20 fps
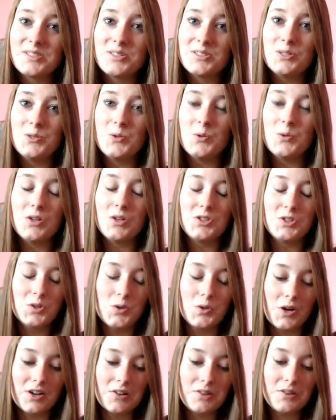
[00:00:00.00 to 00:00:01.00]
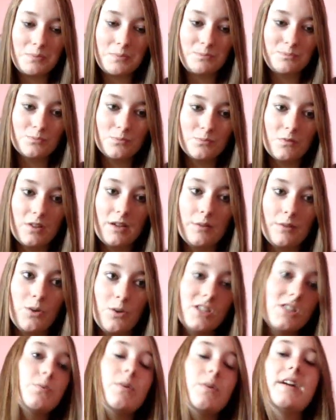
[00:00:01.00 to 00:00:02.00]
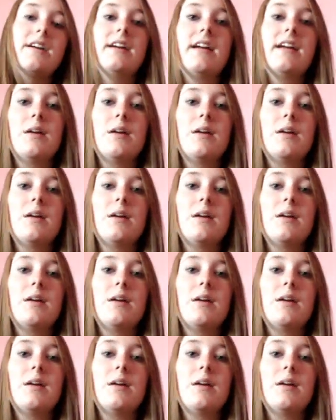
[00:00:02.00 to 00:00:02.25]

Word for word: to New Earth. Where